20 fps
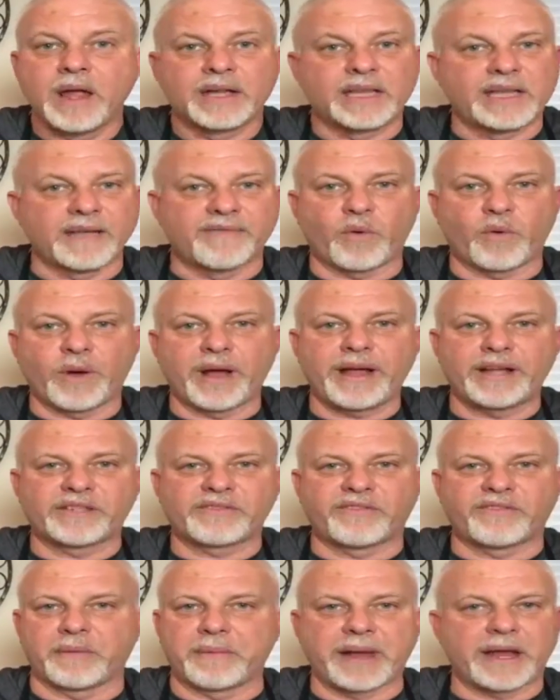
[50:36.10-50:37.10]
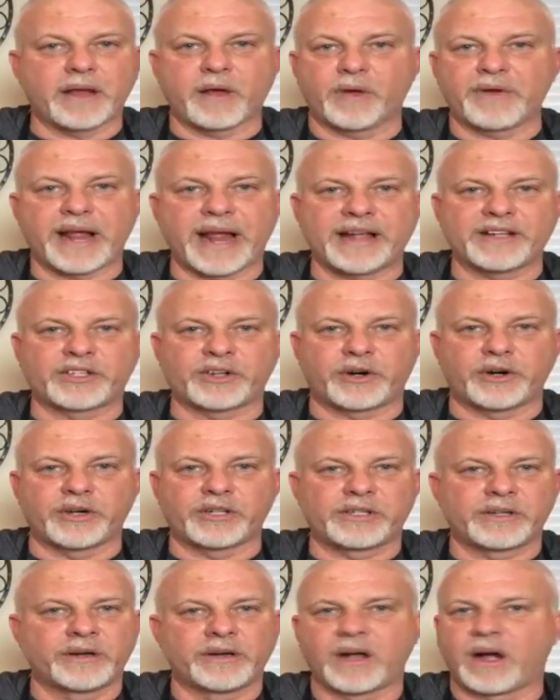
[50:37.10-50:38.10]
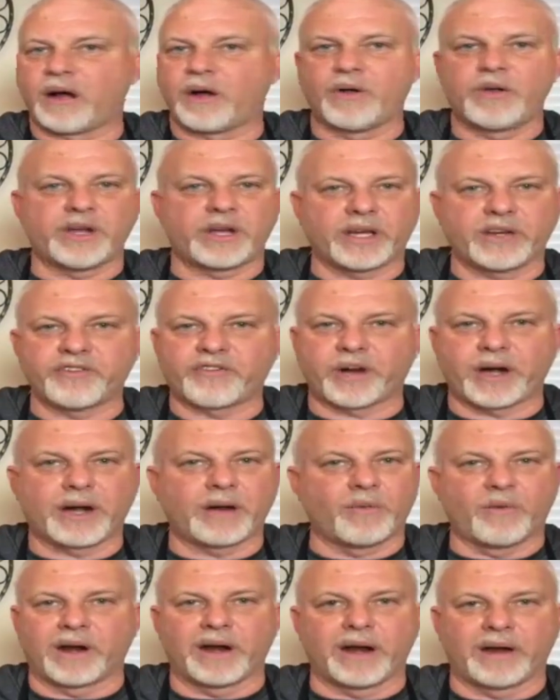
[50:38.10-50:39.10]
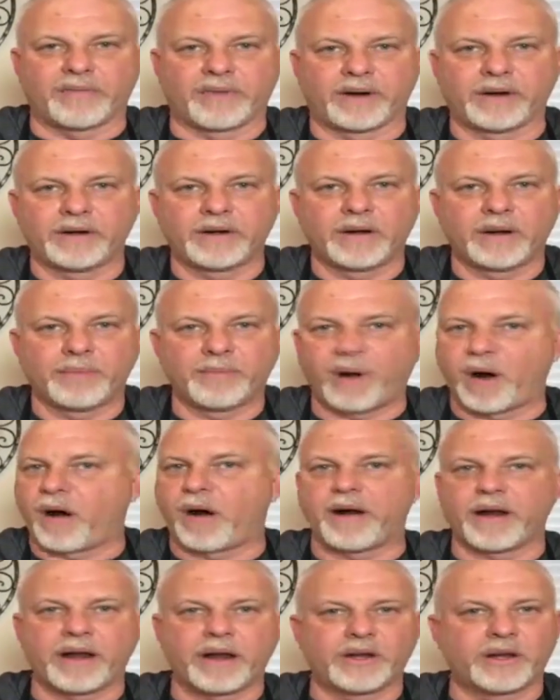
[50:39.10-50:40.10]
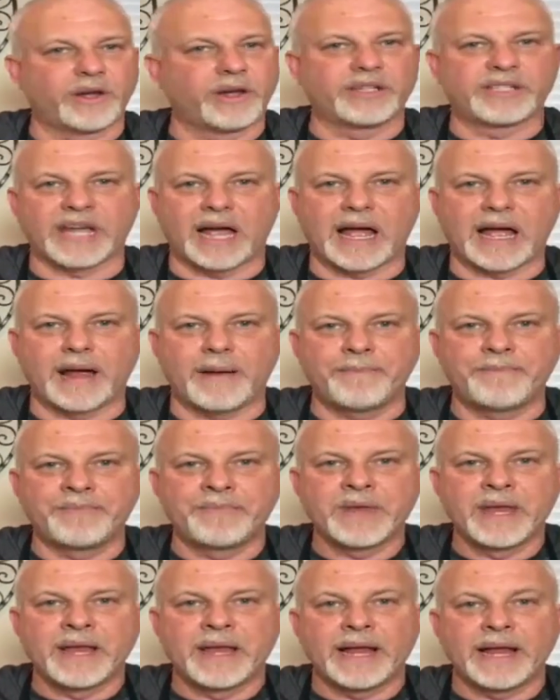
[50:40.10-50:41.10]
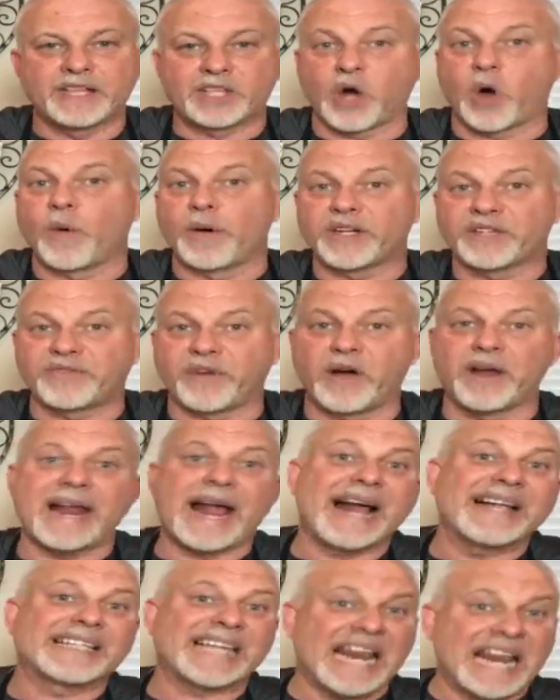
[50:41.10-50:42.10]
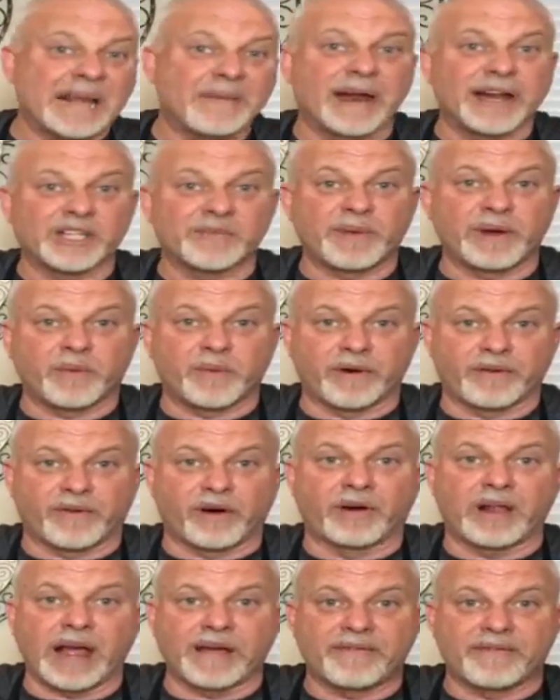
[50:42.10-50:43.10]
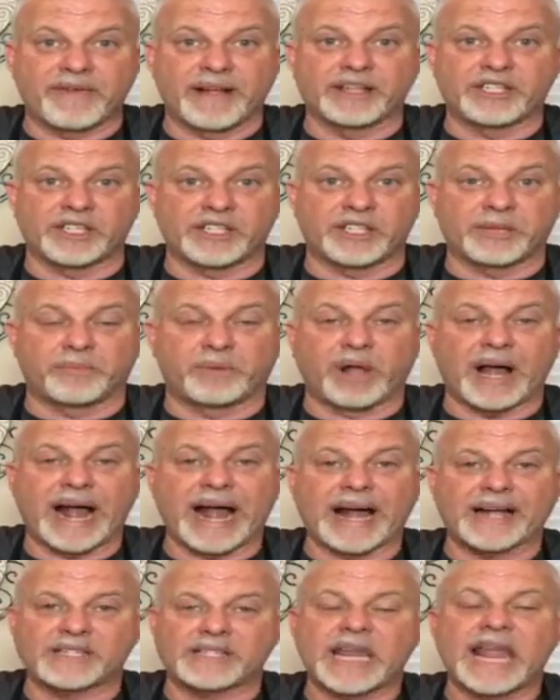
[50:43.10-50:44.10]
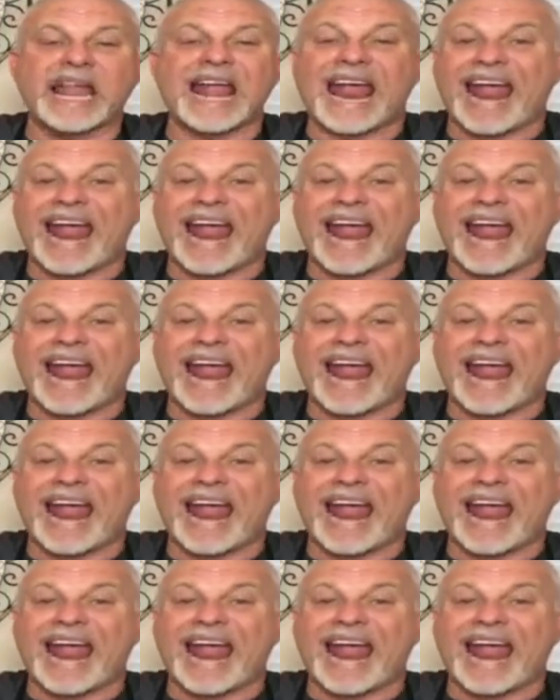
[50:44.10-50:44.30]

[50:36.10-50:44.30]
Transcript: Giveaways, flamenco dancers, all you can drink, whatever, party, good time. It's always fun. Ask anybody that's been to one of our live events. It's a blast.